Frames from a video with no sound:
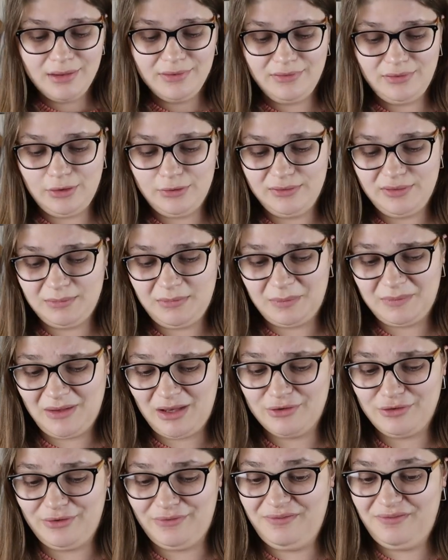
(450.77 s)
So sometimes
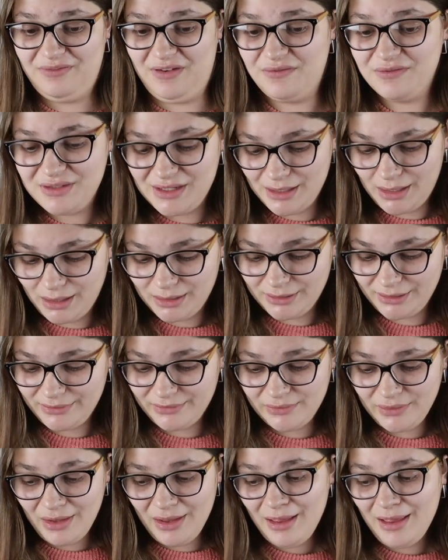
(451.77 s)

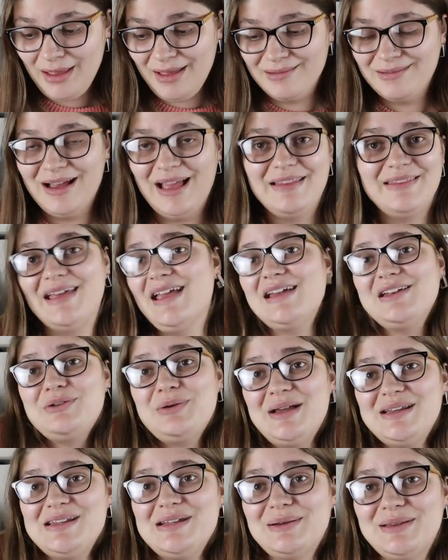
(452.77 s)
$150. And they had
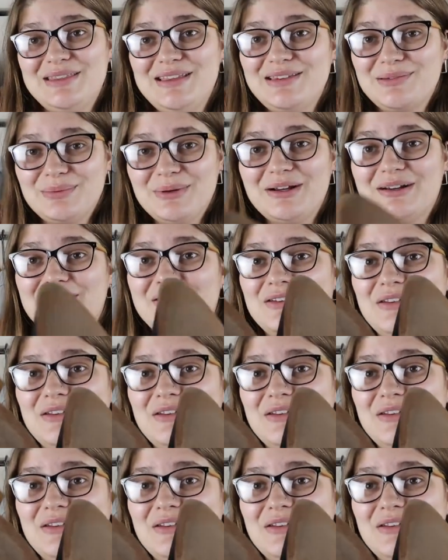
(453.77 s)
no idea what these were.